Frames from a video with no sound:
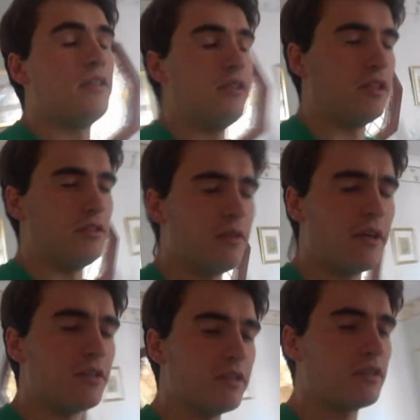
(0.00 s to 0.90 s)
Yeah, do you know what
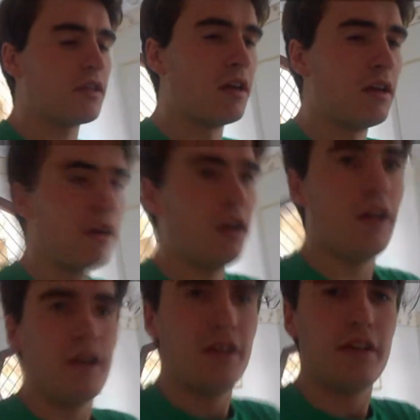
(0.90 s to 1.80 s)
I noticed?
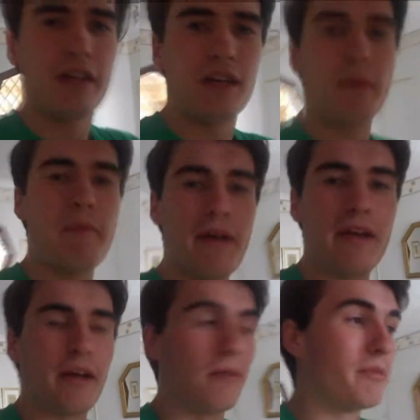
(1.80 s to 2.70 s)
You're getting a bit better
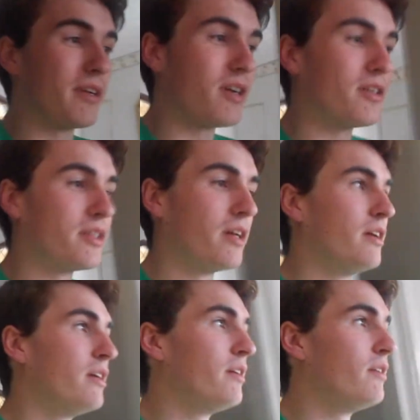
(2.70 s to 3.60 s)
now because
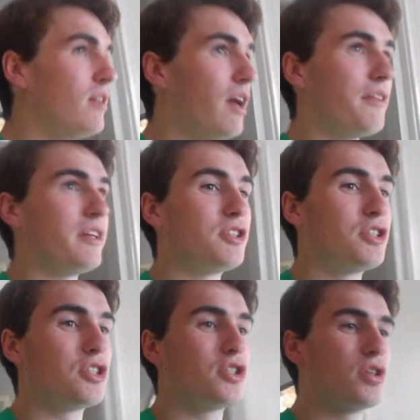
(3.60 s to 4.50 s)
I think
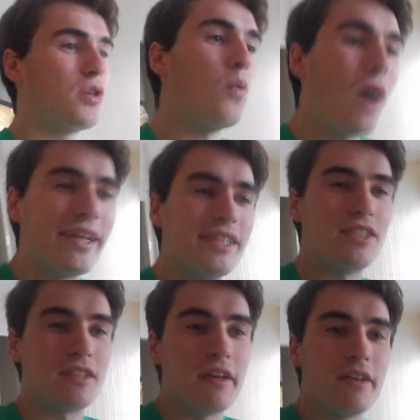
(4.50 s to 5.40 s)

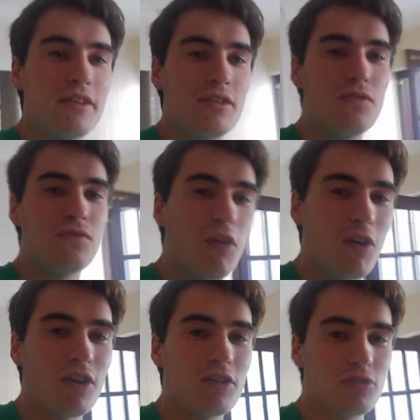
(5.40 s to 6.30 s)
twice you've
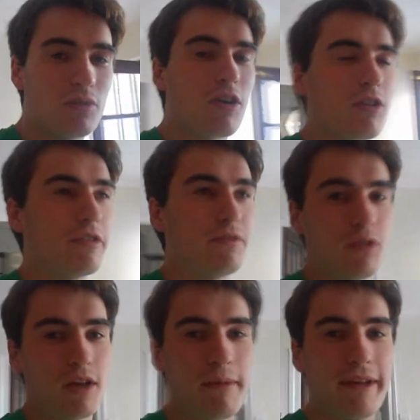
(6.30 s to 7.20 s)
fallen onto a concrete
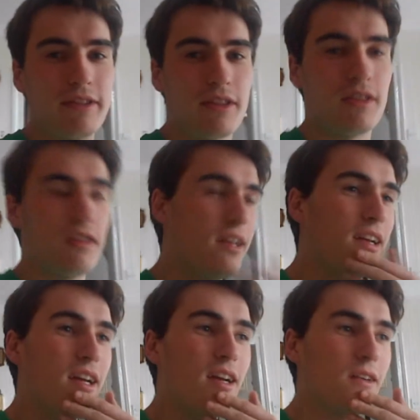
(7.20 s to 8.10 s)
floor. I mean,
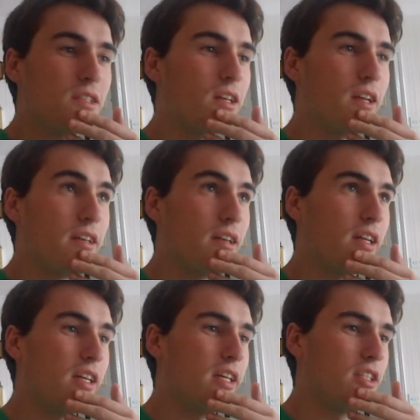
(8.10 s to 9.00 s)
what do you call it?
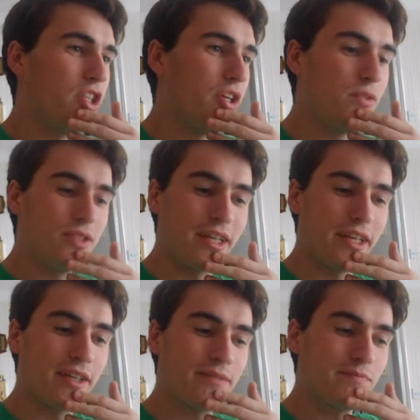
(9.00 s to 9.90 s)

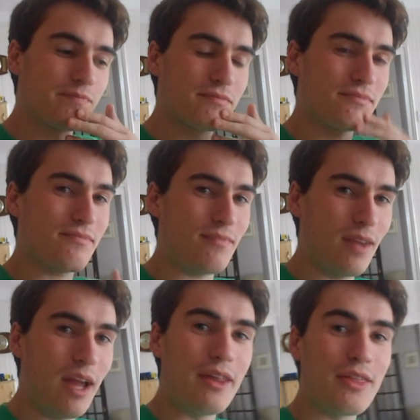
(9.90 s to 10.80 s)
Tuesday.
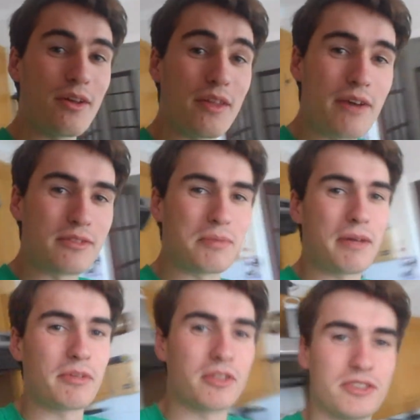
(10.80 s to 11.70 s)
I thought that was
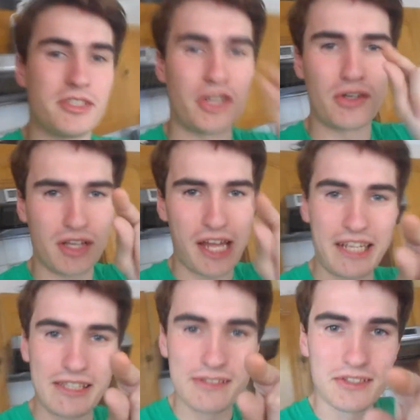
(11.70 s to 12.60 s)
bad because your
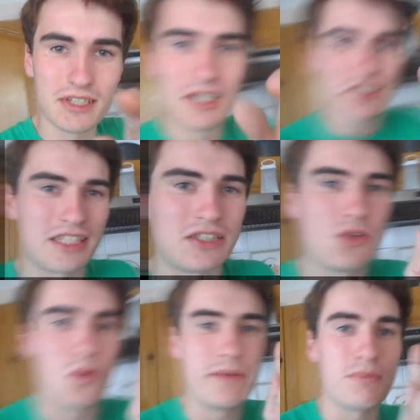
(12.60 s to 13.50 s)
lens didn't
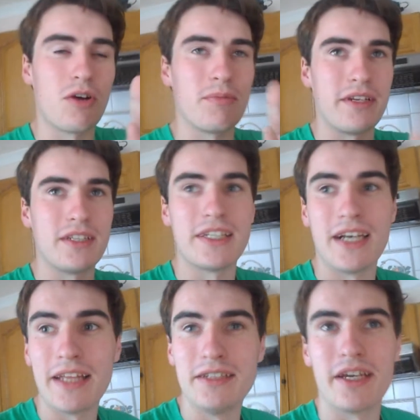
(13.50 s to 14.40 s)
go in properly and it said
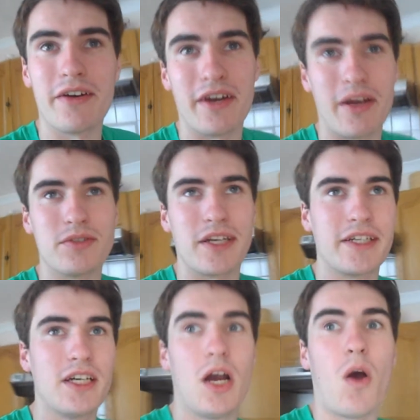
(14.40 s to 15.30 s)
lens error and I was
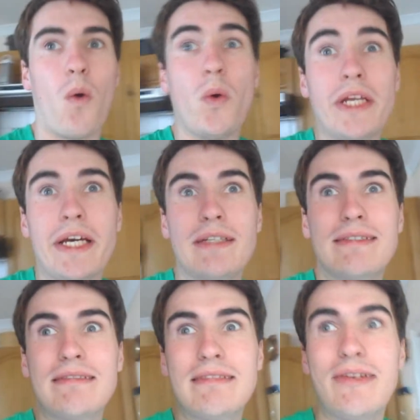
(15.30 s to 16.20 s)
like, oh dear,
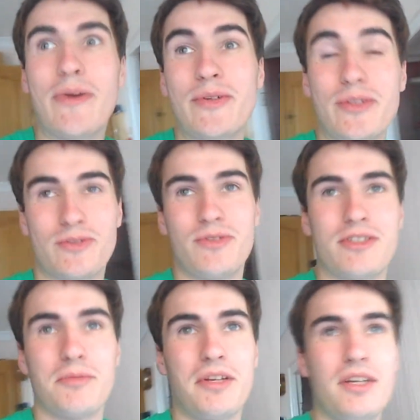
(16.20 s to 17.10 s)
no, don't do
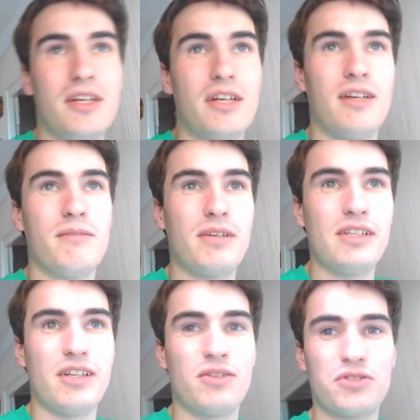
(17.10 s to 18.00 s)
this to me.
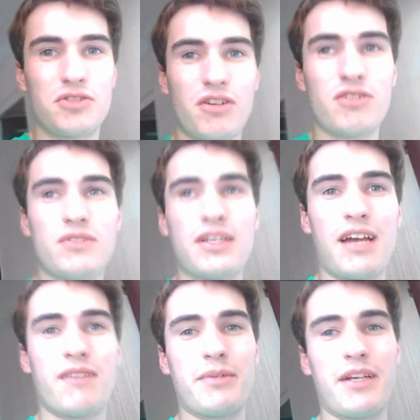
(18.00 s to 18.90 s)
But you know, Shaun was
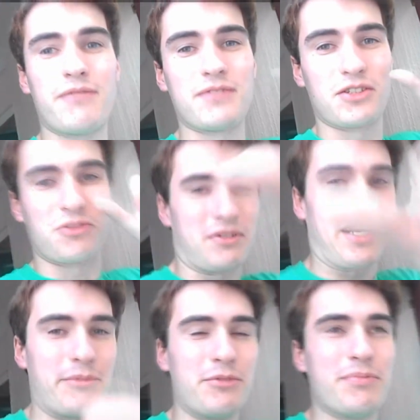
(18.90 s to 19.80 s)
happy enough to
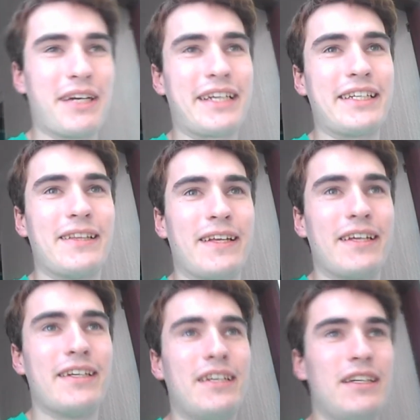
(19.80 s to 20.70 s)
cram you back in
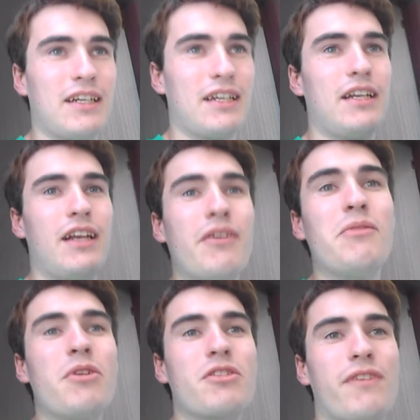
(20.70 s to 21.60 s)
there and now it
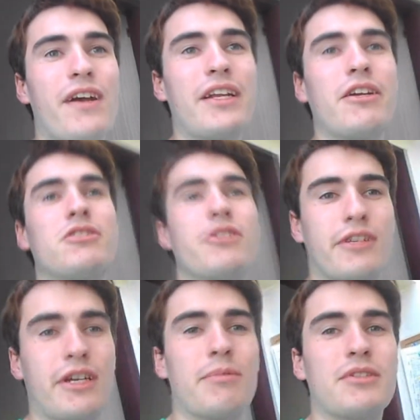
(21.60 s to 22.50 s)
works fine. It took
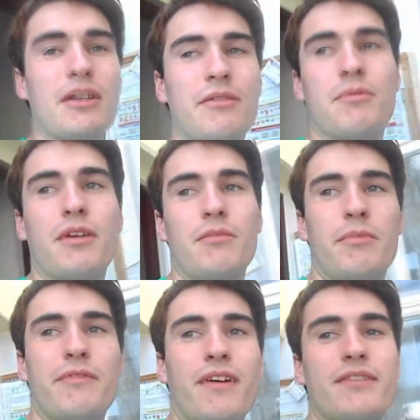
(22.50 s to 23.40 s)
a couple of times, but it'll be
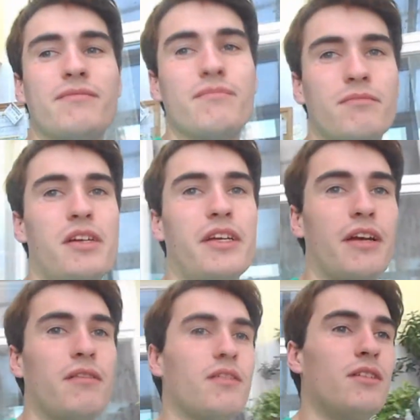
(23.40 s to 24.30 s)
fine. But yeah.
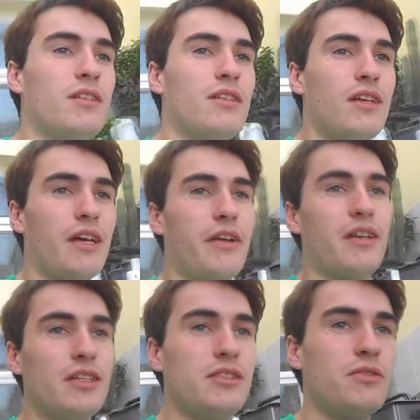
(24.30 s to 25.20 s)
Anyway,
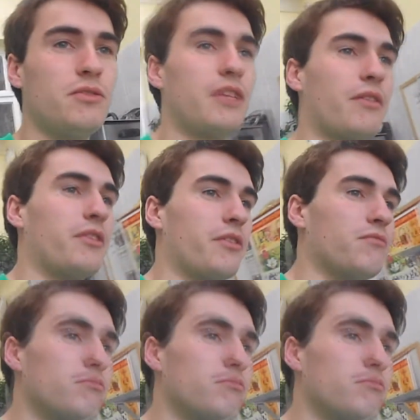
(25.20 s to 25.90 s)
let's see who's down here.